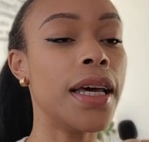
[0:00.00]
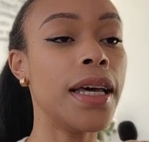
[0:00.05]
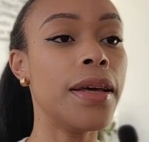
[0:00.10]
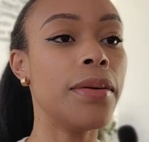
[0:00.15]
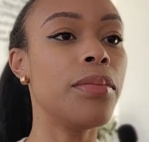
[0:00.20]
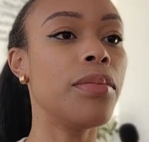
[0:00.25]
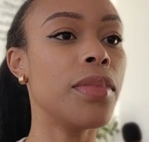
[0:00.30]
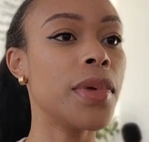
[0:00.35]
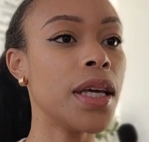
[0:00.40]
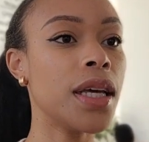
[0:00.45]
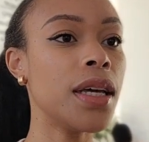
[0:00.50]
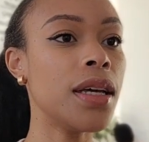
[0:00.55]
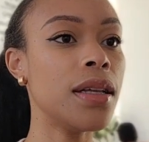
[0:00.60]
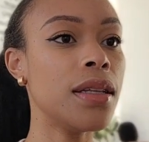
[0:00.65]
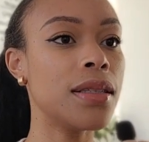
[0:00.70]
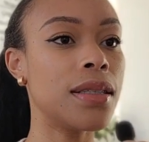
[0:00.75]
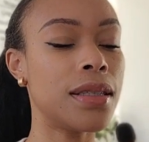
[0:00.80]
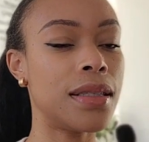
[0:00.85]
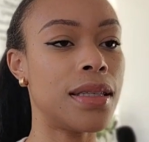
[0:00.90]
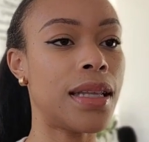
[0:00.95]
It
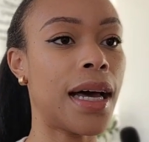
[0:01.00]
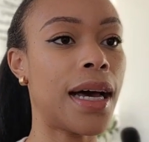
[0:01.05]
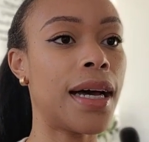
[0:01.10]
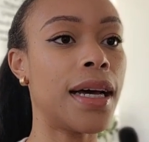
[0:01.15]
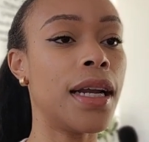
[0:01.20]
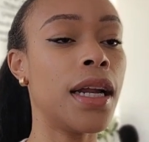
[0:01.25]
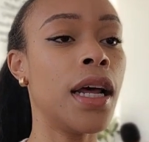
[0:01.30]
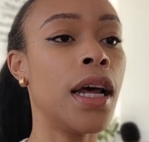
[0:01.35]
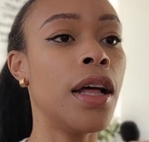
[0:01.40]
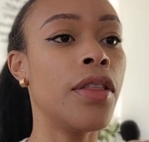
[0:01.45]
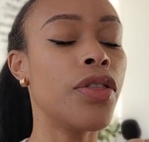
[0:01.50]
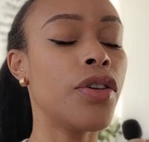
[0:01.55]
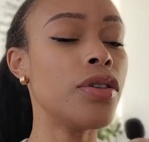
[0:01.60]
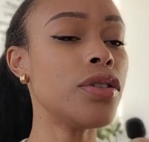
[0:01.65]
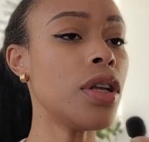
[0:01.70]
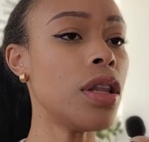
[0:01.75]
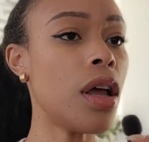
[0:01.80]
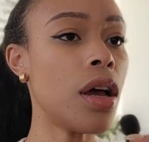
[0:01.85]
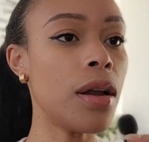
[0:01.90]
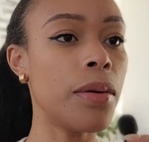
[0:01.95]
means that
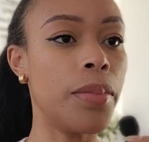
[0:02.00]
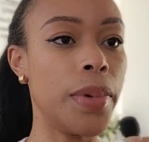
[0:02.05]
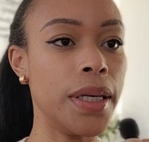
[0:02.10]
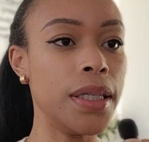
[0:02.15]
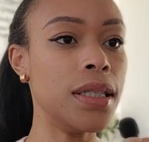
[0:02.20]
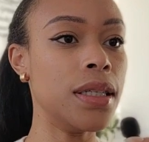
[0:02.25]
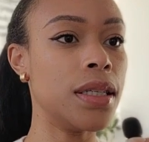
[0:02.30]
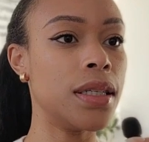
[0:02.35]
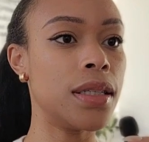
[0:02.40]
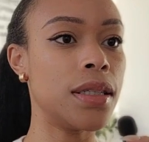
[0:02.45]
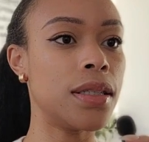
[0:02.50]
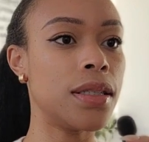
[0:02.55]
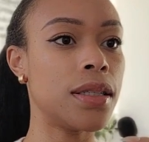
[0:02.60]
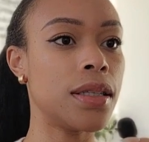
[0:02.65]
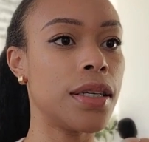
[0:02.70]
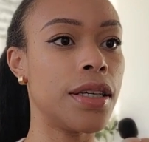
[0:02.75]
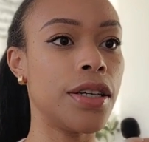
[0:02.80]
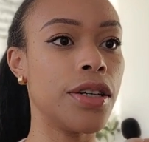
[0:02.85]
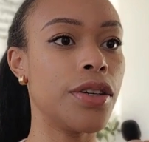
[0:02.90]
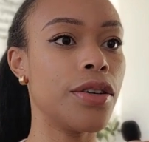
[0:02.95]
there's a lot of business
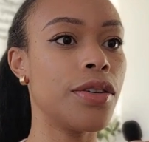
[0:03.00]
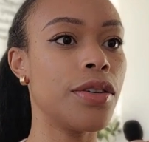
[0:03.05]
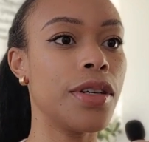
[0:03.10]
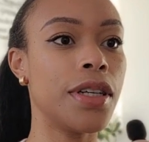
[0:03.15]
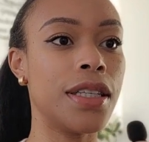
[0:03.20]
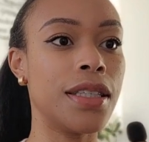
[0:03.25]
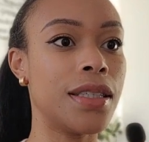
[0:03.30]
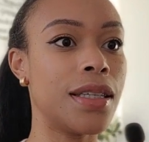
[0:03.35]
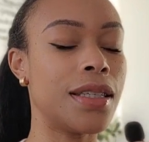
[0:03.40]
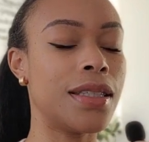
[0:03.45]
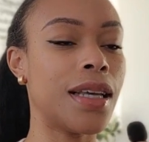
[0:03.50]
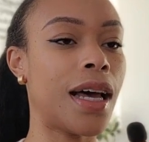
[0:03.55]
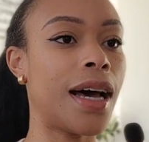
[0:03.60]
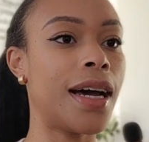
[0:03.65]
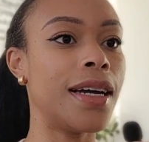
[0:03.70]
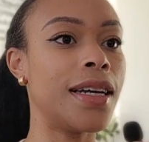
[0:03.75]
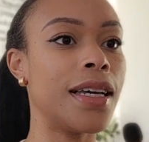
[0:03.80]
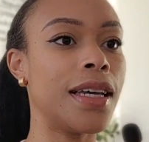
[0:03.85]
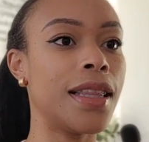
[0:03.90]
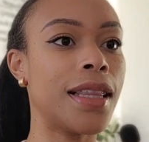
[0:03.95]
here in
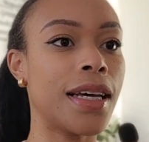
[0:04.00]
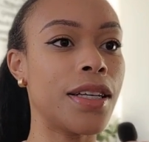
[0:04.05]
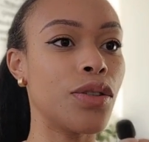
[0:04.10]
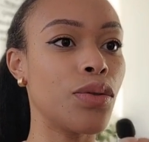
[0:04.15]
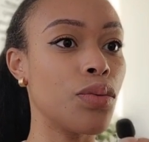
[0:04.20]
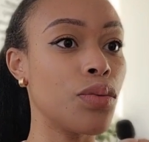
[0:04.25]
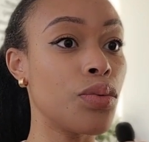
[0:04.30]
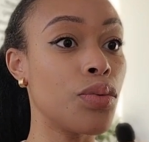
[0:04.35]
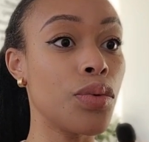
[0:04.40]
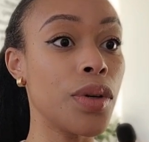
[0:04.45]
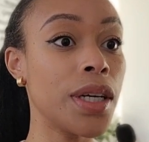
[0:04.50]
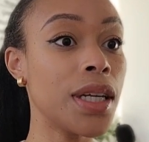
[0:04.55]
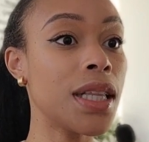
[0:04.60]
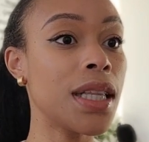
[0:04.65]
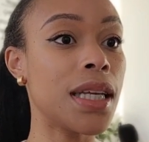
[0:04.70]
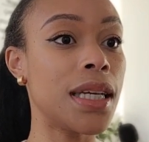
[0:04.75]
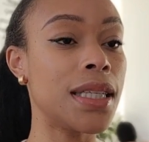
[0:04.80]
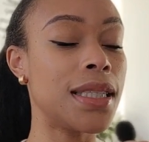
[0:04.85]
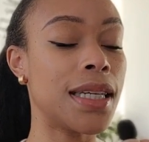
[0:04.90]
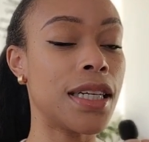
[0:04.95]
society that's
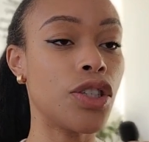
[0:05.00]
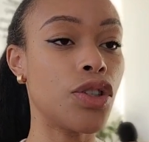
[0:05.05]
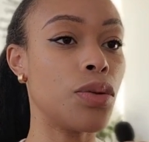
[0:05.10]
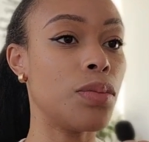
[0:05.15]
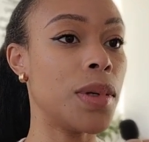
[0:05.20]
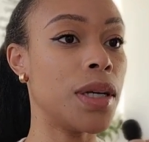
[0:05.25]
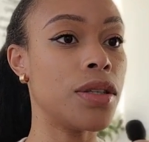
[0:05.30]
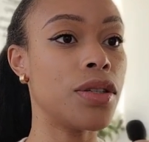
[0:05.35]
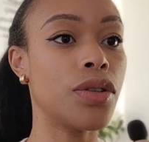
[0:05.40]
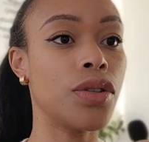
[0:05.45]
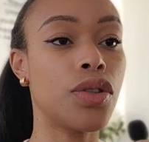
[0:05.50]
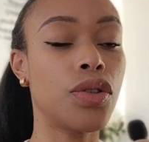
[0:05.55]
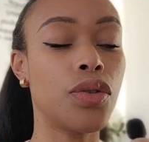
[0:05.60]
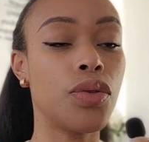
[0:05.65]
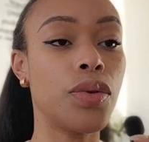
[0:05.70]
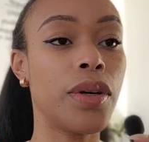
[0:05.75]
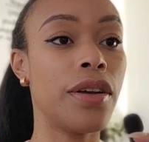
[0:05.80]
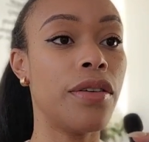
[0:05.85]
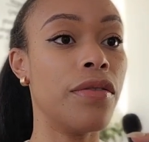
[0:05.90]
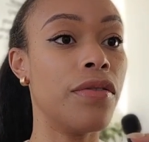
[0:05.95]
really detrimental
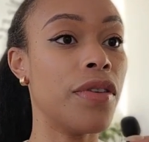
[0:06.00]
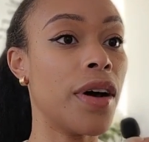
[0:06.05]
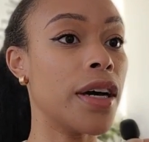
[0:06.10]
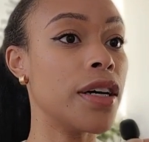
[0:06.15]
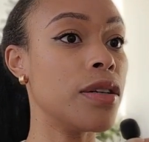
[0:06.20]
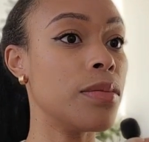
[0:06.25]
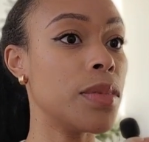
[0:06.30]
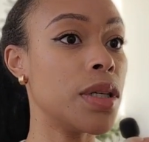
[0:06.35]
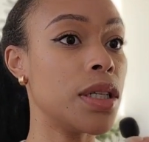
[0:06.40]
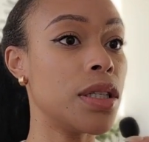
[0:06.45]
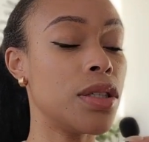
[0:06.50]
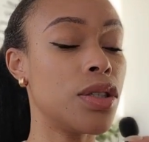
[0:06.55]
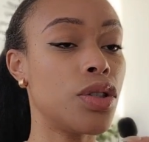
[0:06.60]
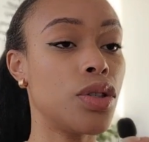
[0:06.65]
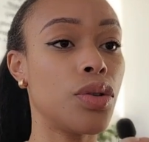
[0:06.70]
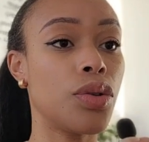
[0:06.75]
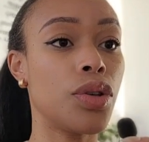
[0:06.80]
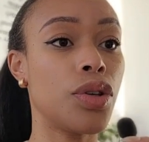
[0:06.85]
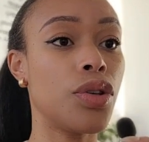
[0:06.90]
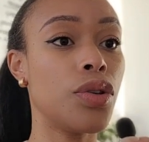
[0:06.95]
to environments,
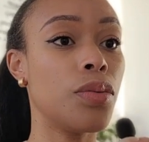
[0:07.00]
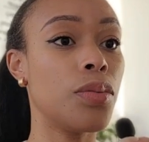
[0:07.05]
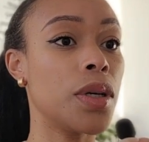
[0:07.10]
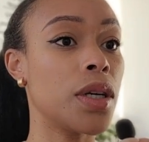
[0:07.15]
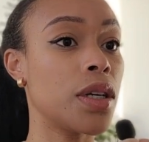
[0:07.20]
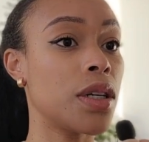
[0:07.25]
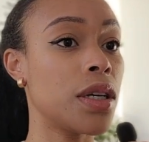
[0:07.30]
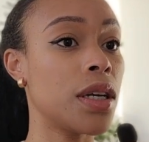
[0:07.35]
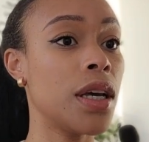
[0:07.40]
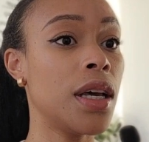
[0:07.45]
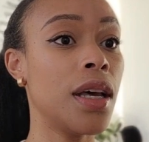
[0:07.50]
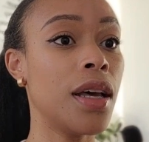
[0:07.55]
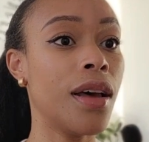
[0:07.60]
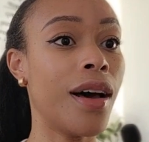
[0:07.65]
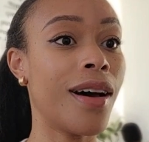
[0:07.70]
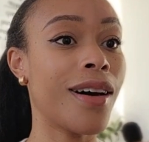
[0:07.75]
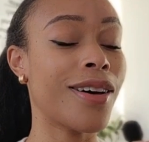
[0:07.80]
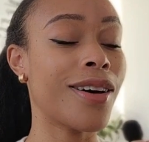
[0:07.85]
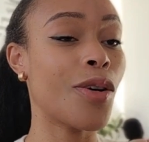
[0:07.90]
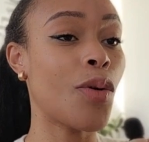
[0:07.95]
to human
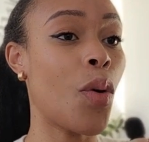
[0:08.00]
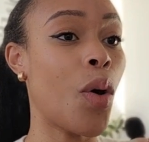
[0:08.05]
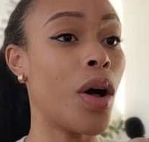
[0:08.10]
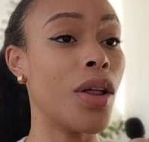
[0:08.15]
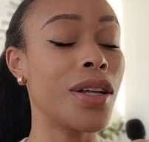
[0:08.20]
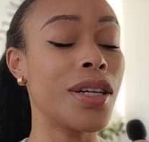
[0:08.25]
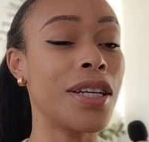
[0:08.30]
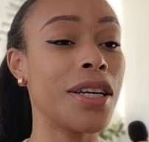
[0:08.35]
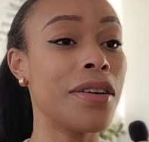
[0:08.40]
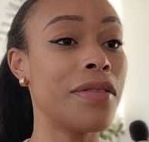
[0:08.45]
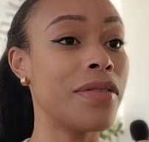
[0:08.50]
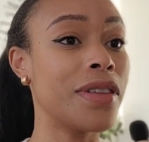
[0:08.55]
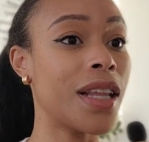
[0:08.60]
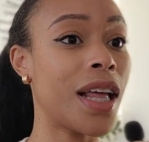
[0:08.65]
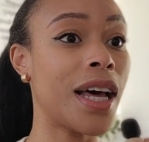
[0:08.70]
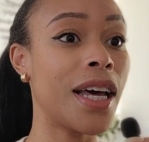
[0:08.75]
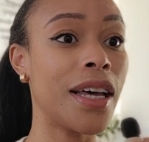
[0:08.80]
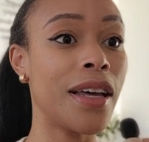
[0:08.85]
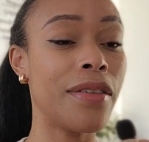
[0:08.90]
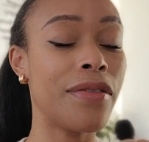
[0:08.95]
quality of
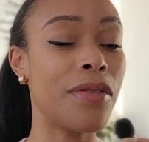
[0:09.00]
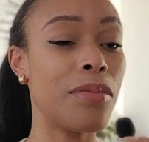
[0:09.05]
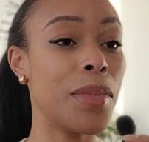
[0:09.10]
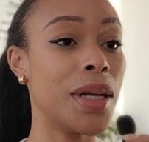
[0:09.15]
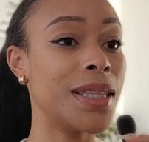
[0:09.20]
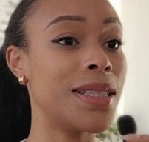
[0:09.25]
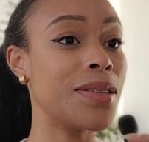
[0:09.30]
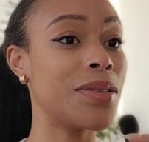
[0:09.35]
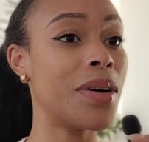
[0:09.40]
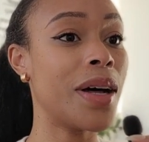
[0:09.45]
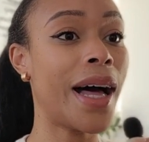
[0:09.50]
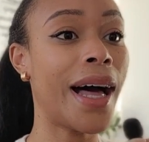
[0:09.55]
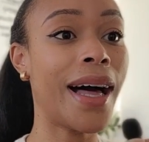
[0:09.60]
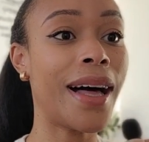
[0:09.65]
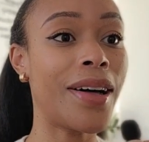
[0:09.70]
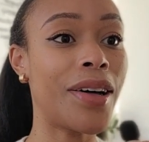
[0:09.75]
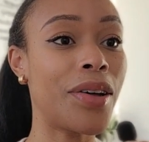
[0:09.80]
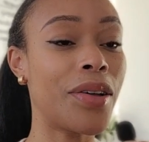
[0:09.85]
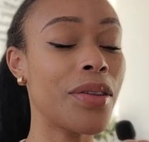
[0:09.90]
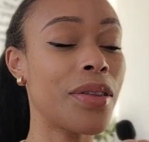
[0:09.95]
life, mental
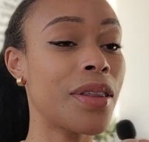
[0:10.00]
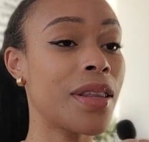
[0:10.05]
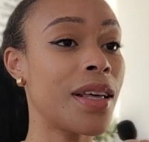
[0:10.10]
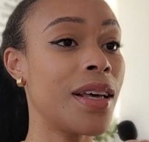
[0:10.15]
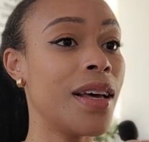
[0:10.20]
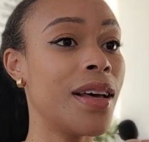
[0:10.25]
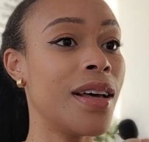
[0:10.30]
health,